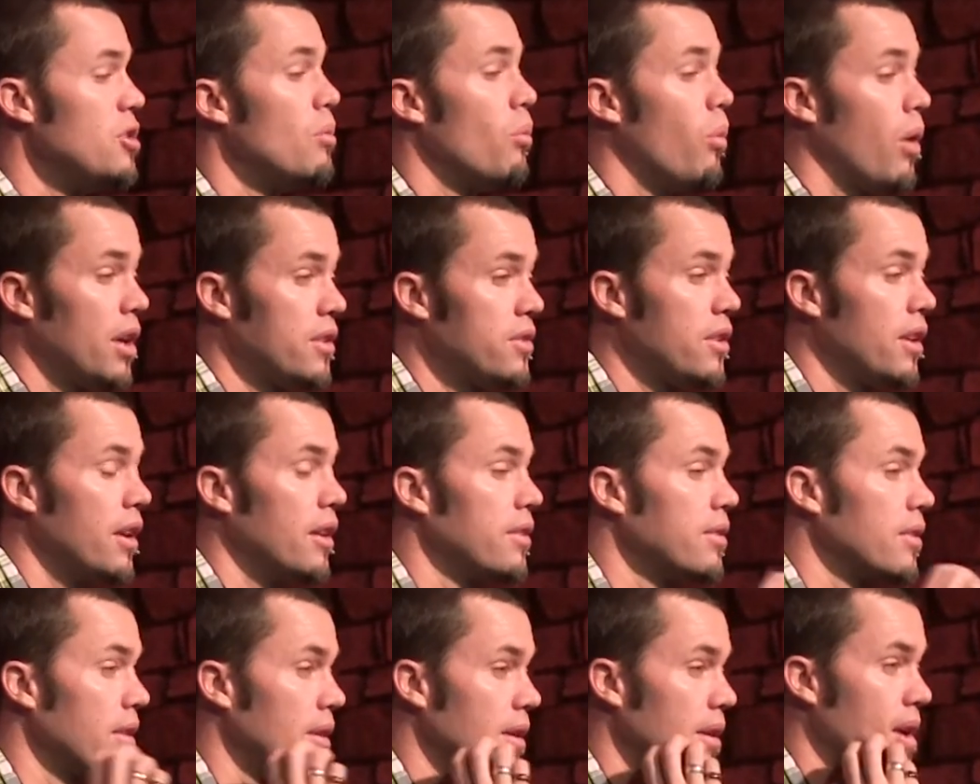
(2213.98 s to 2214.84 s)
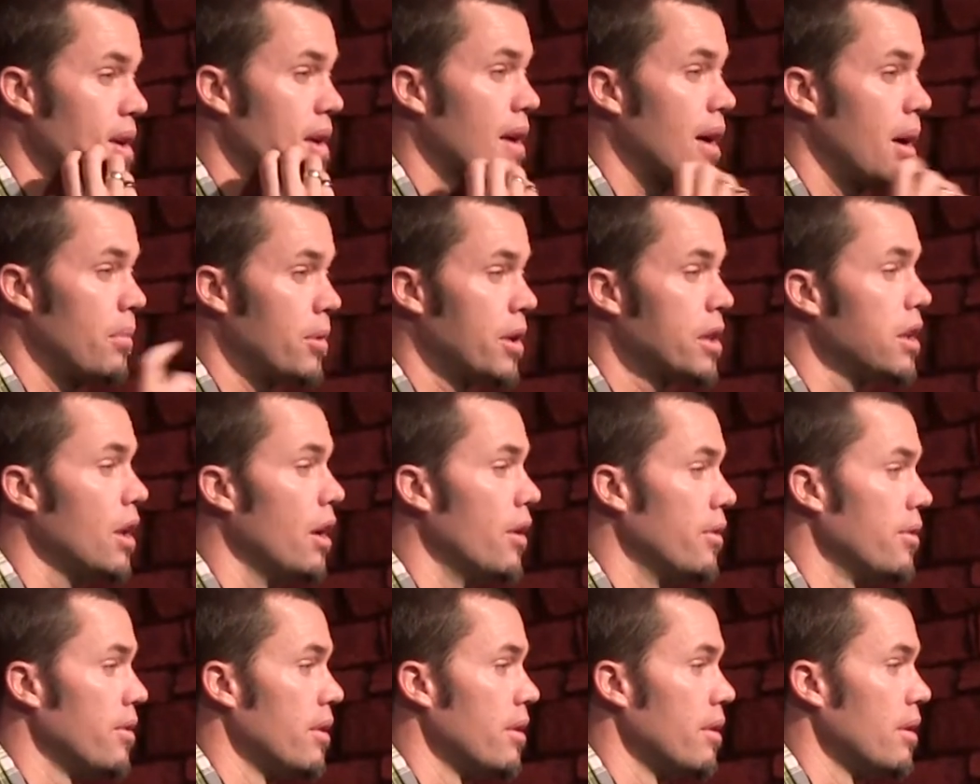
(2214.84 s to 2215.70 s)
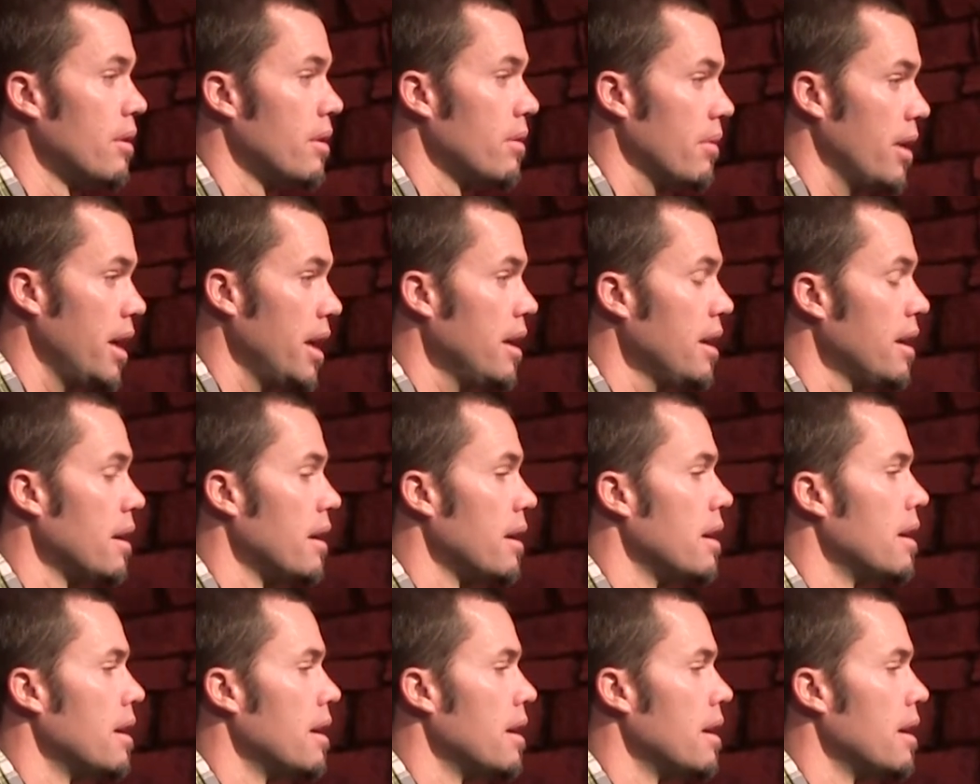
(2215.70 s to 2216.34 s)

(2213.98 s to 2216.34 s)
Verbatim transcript: Watch this. I'm going to close. Ready?